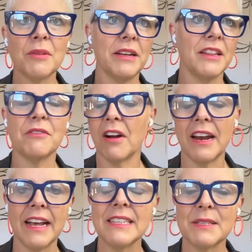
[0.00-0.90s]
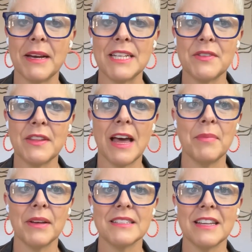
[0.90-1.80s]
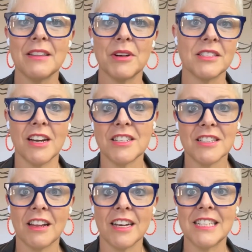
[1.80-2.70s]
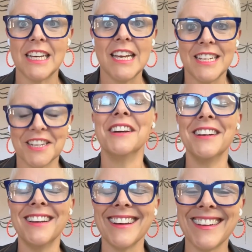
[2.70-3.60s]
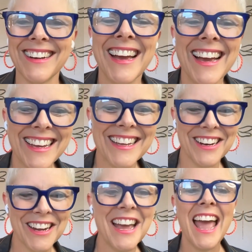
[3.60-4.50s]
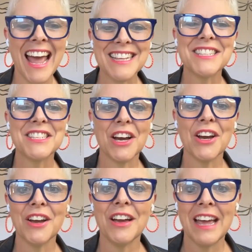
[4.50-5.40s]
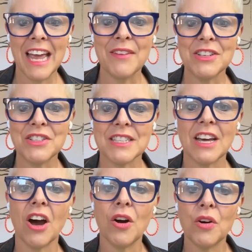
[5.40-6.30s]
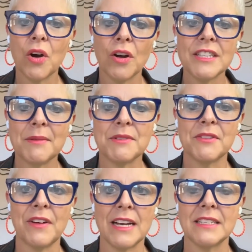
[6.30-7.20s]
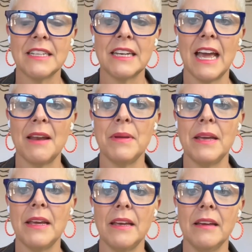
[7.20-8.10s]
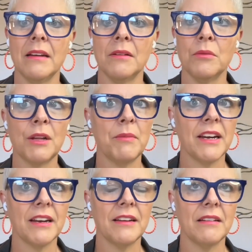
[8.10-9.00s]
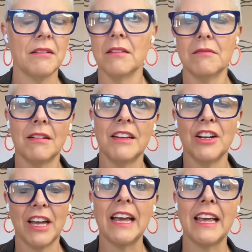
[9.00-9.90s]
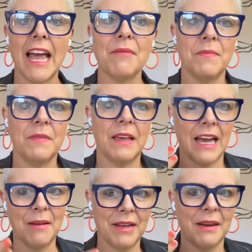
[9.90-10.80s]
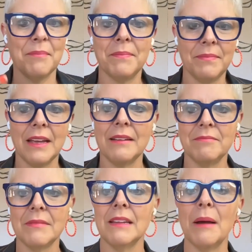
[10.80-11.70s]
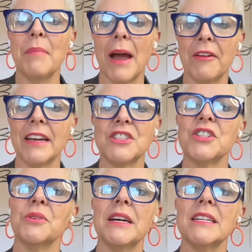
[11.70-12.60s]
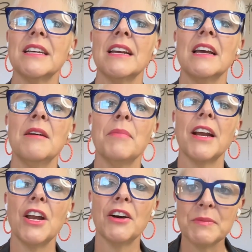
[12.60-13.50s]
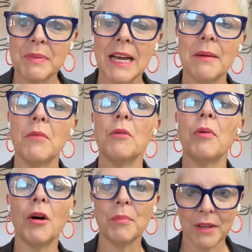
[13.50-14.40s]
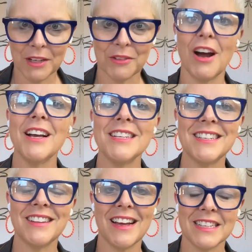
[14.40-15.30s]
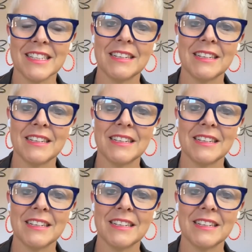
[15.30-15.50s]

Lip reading: the right headspace for that because otherwise I just like to eat. No, and so even just the whole concept of fasting can be, what do you mean? There can be a barrier to it, but I know it's become more popularized in the last